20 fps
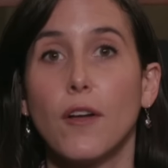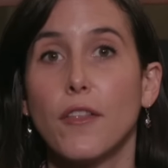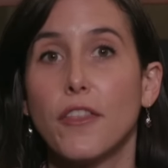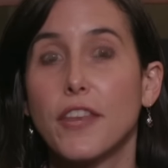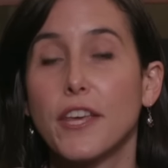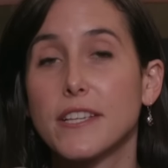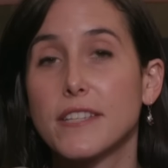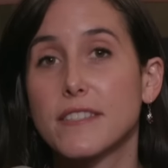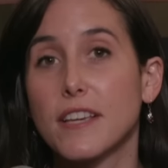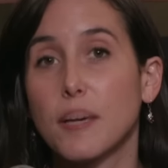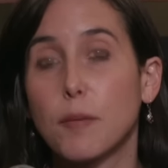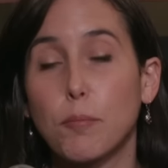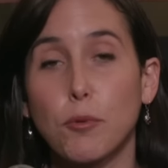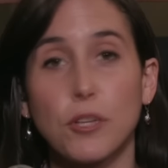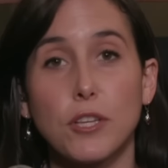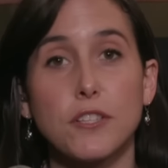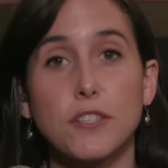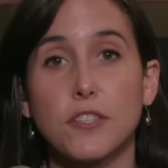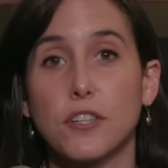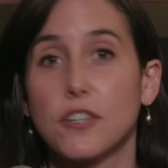things like
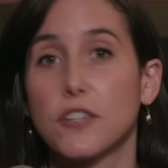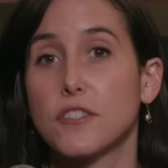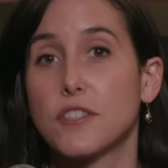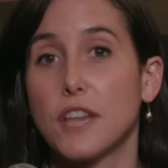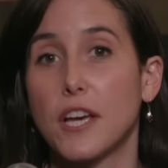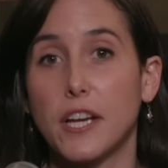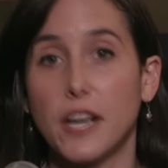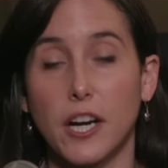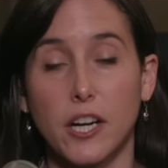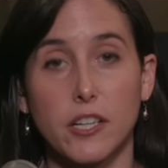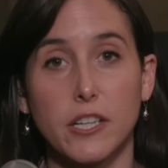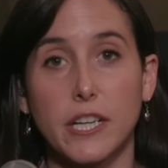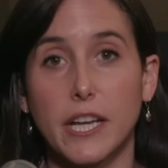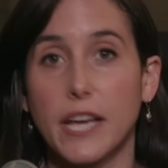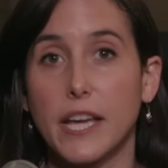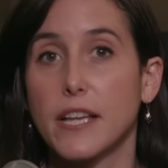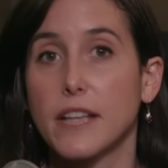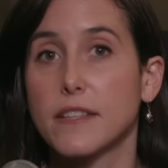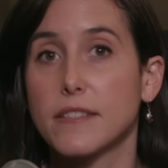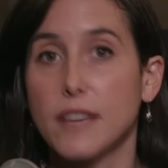blizzards and
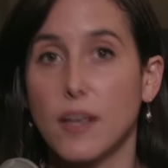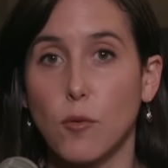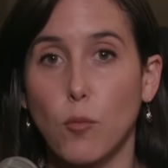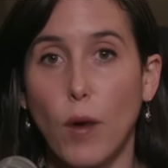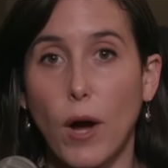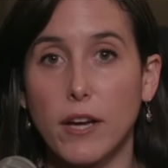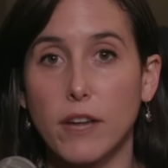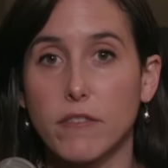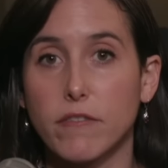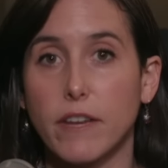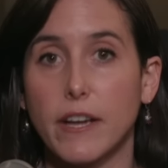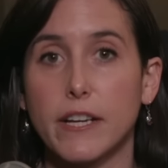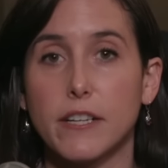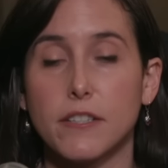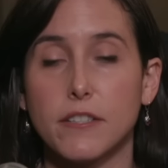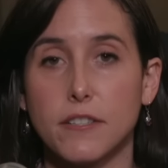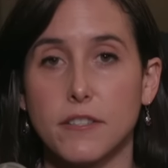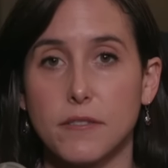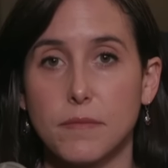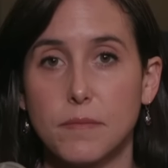hurricanes and
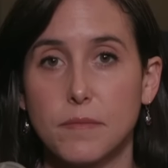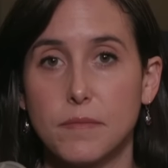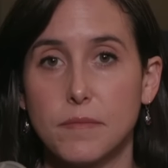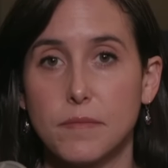wildfires?